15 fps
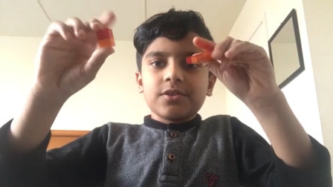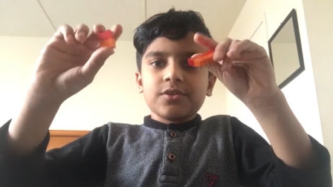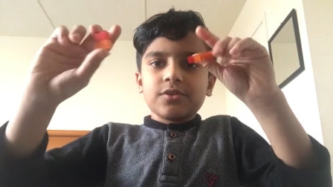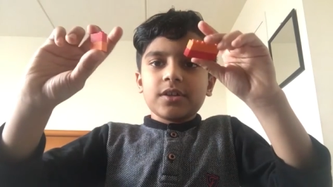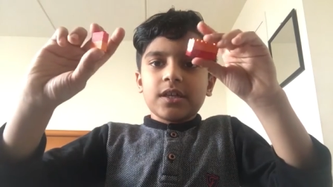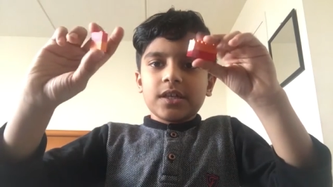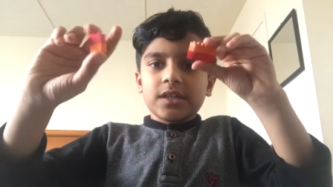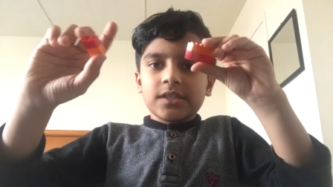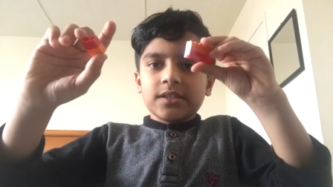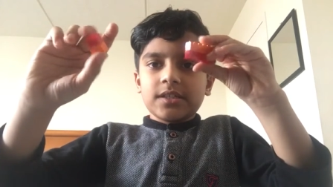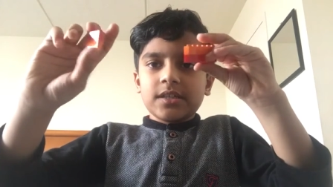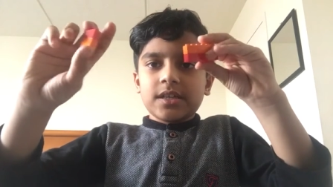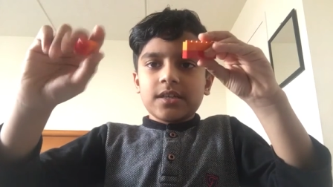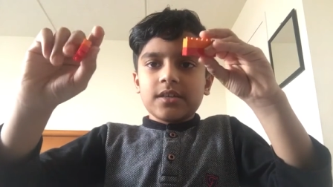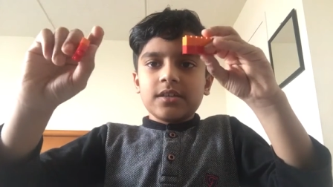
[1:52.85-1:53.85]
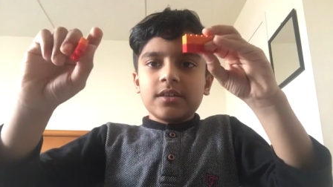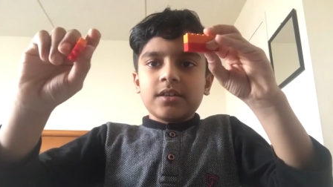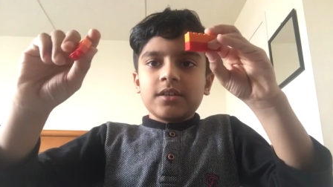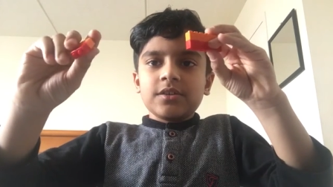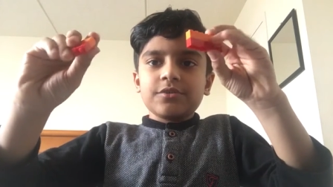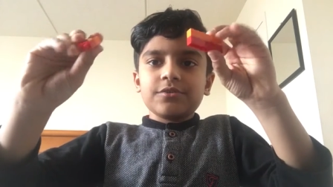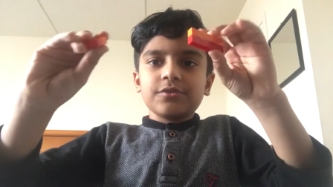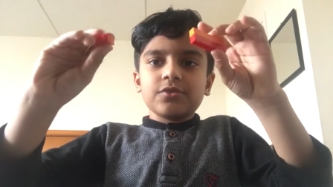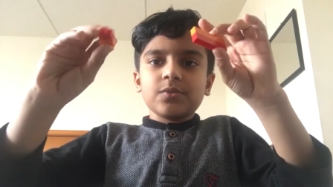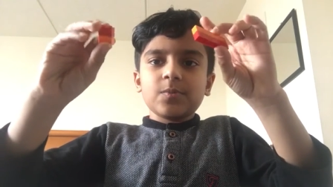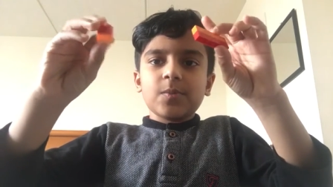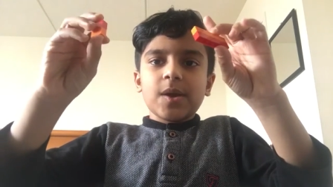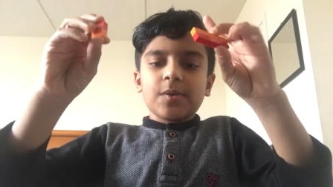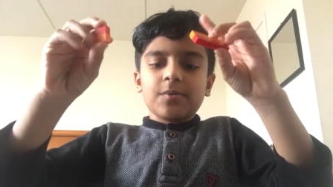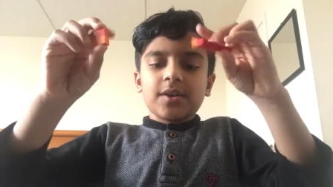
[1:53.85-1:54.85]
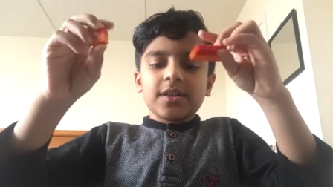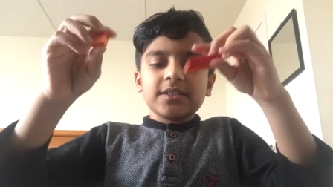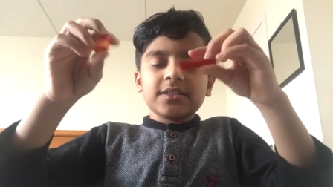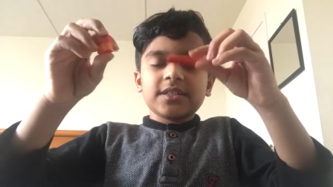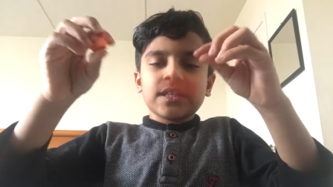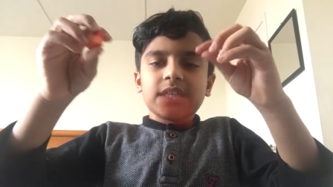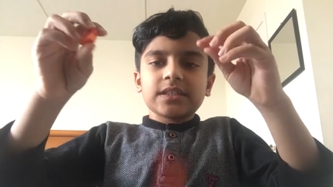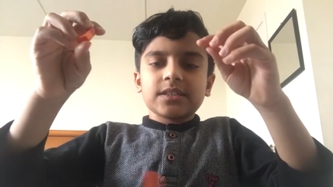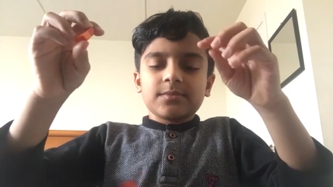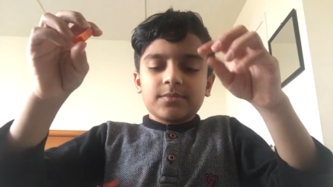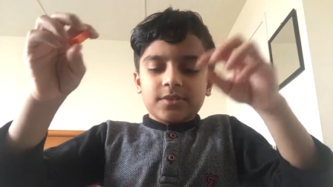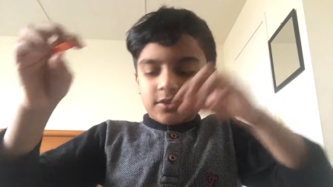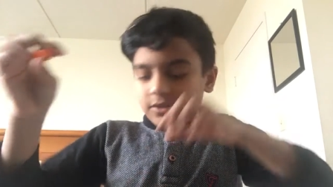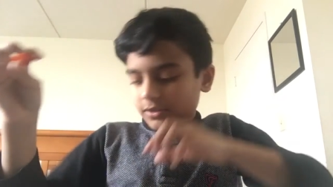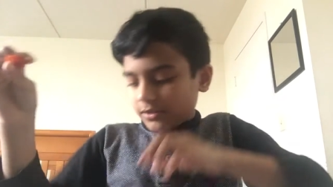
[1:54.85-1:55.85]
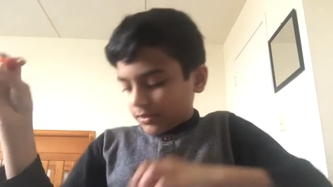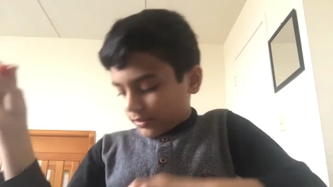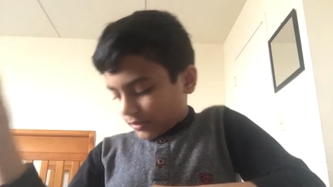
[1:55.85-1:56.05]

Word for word: to and then two two by ones, stack them on